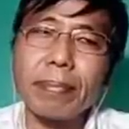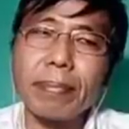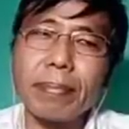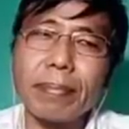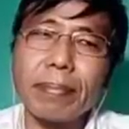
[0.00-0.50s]

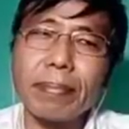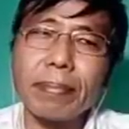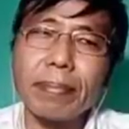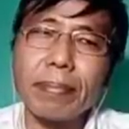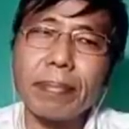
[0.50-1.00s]

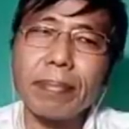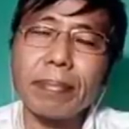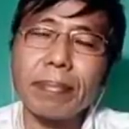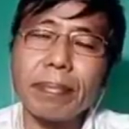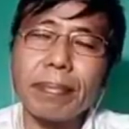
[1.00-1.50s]

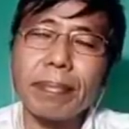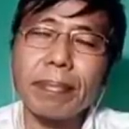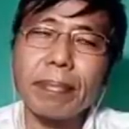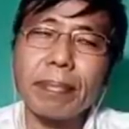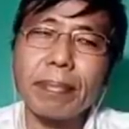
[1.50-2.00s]

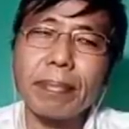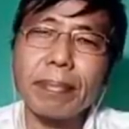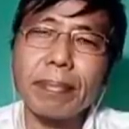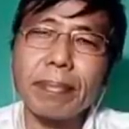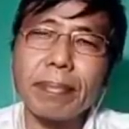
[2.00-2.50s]

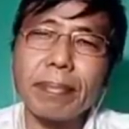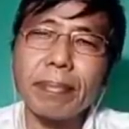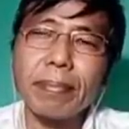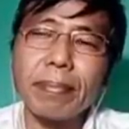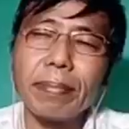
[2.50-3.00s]

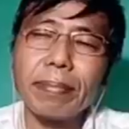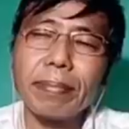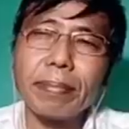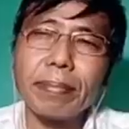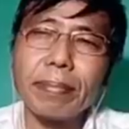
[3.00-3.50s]

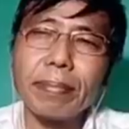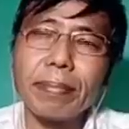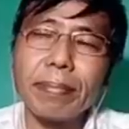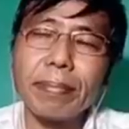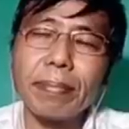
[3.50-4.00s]

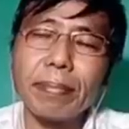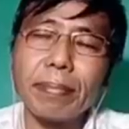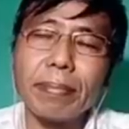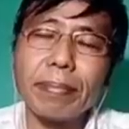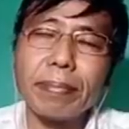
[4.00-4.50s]

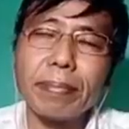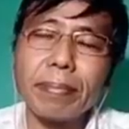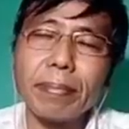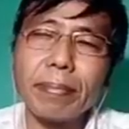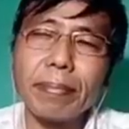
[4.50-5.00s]

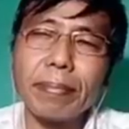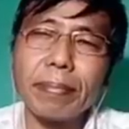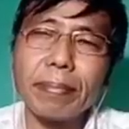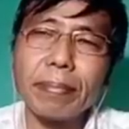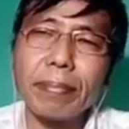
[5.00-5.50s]

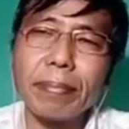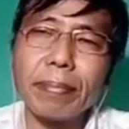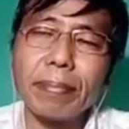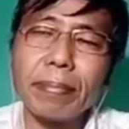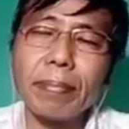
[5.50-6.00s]

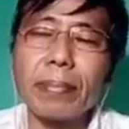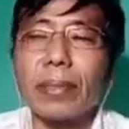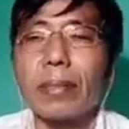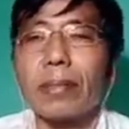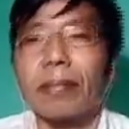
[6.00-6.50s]

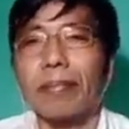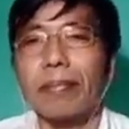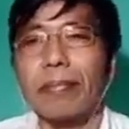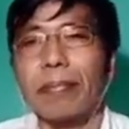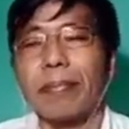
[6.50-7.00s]

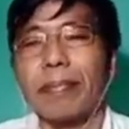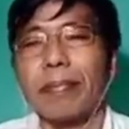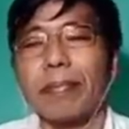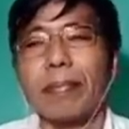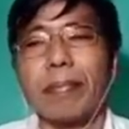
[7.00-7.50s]

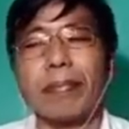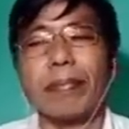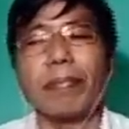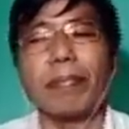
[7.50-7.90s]
This person isn't speaking.